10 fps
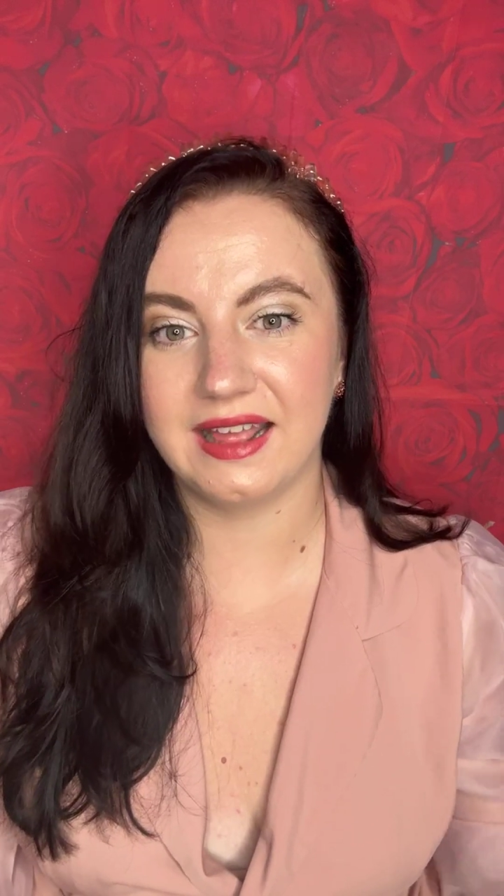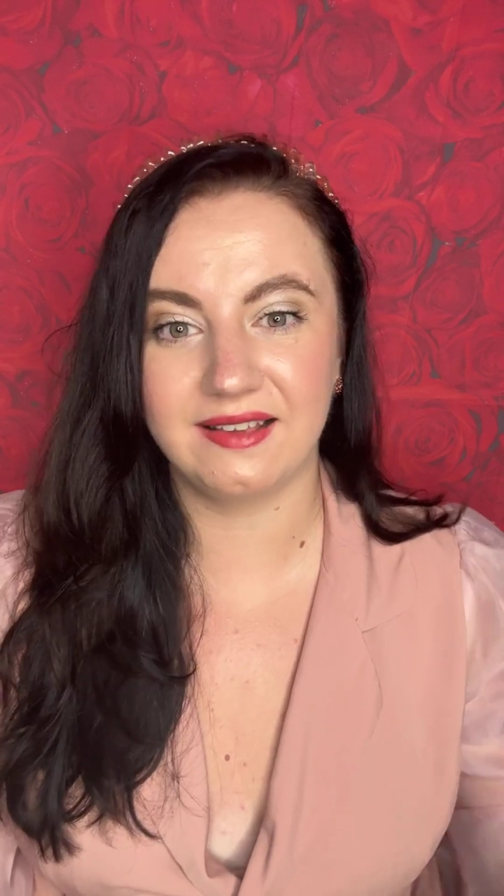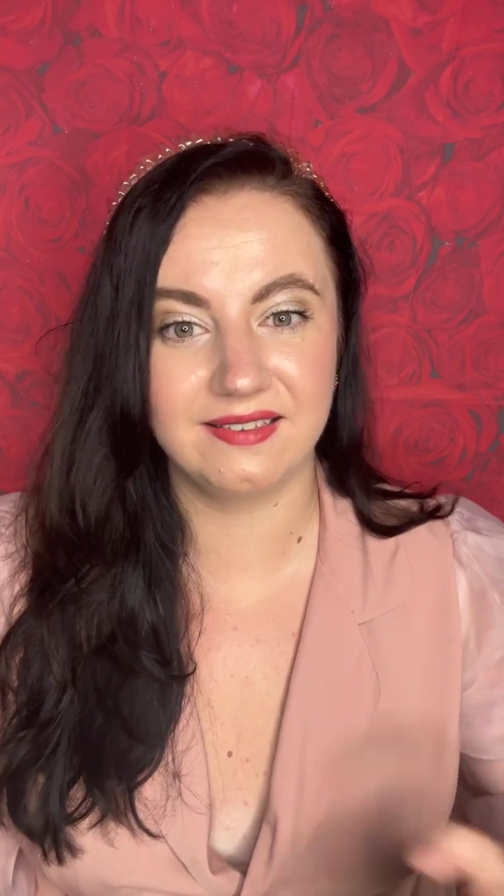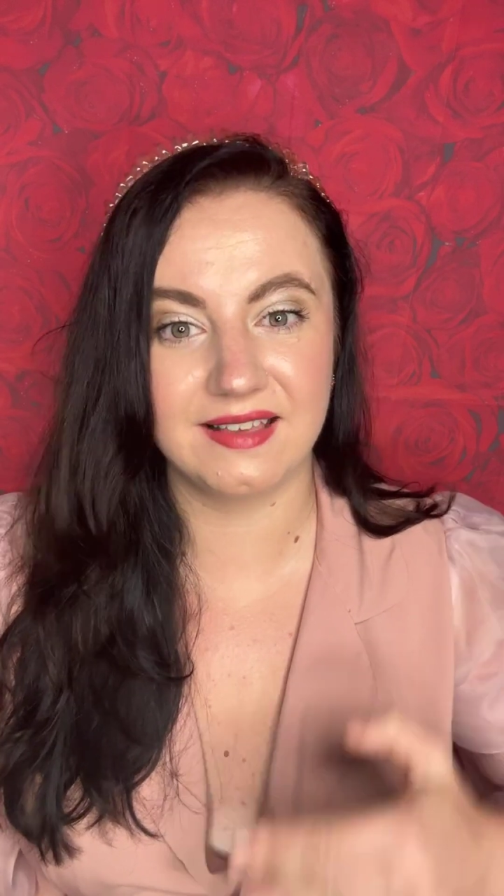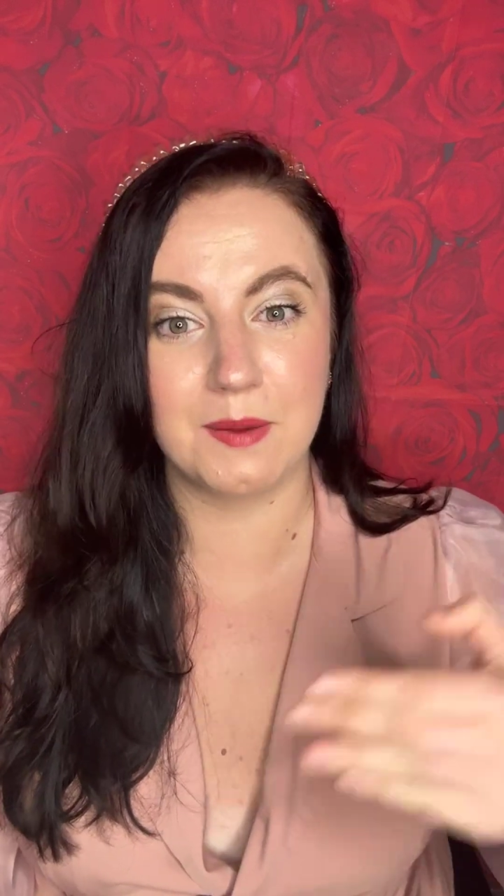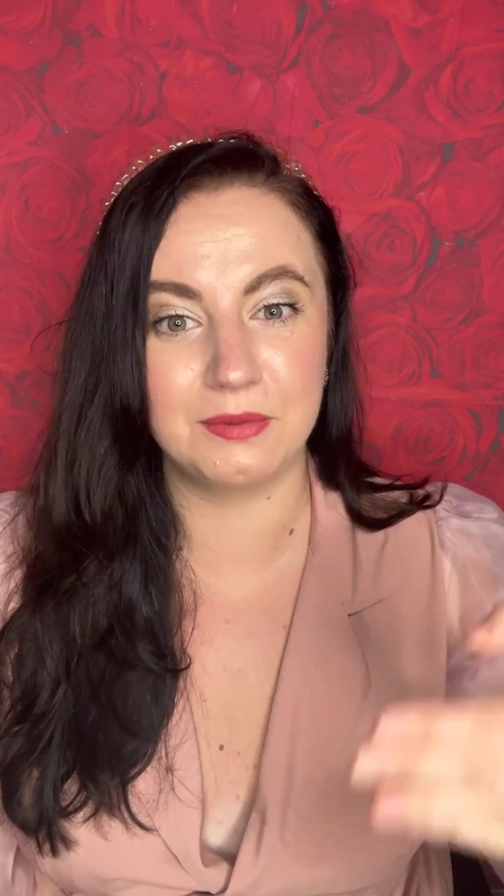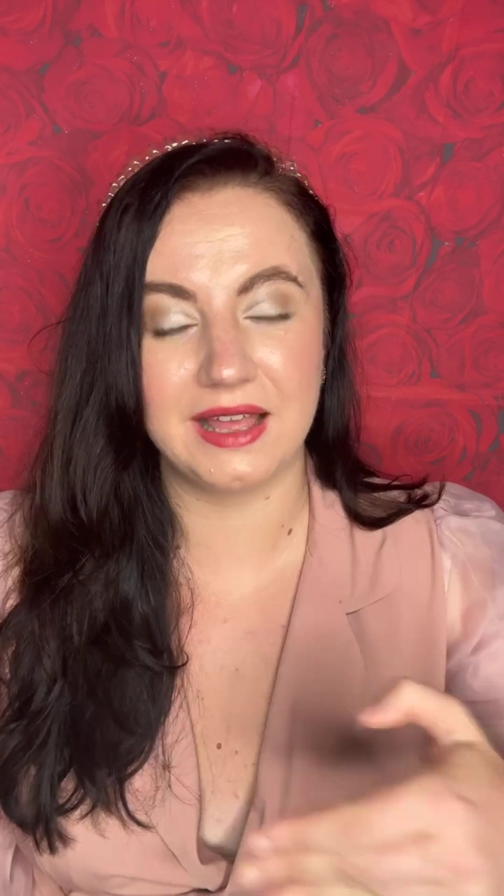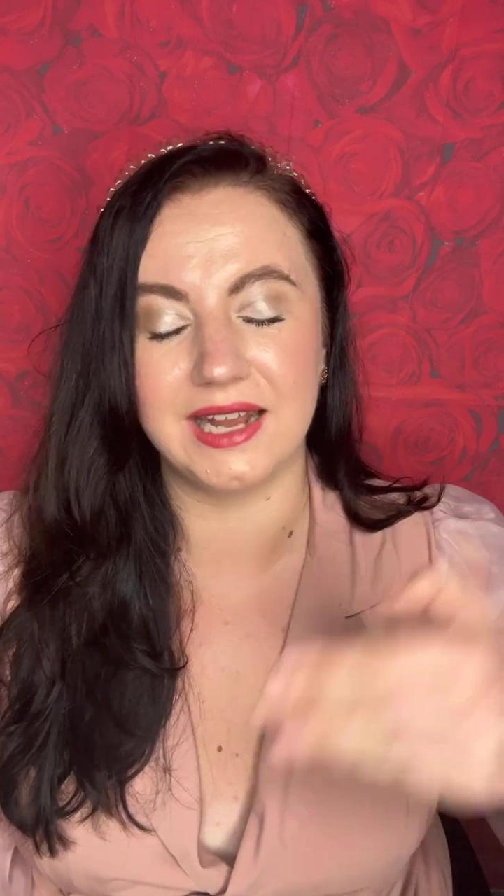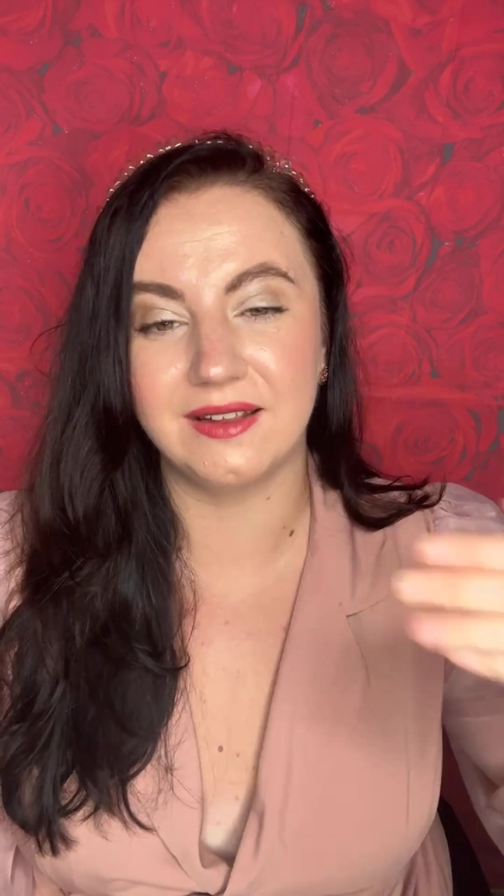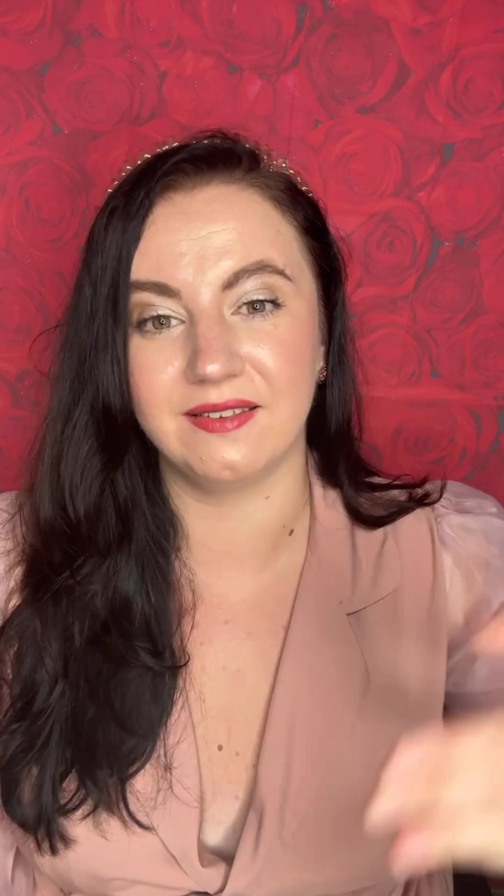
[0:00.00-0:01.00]

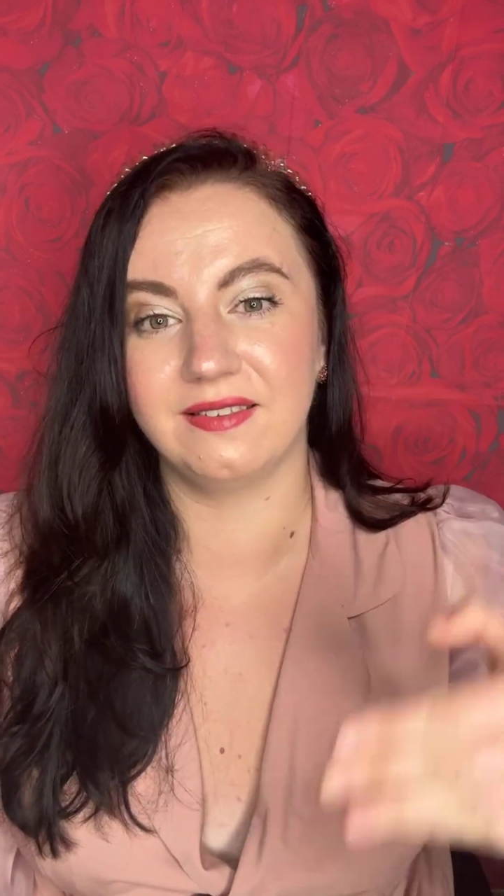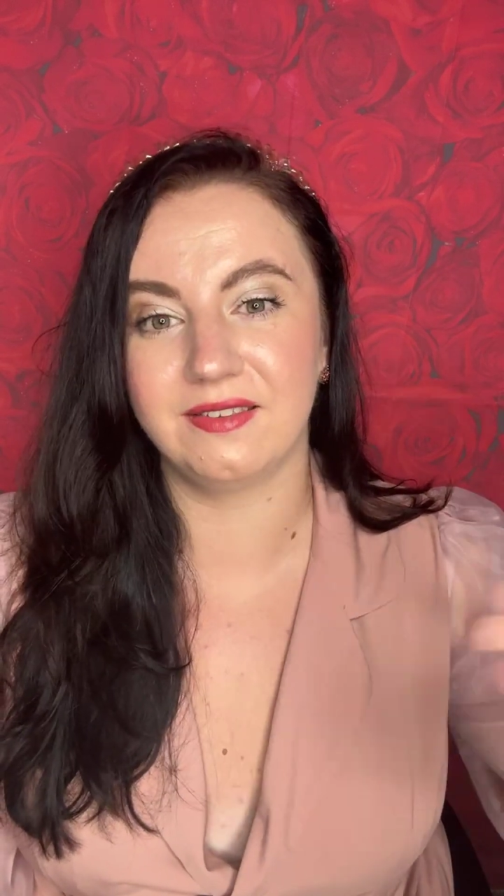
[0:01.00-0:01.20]
except it is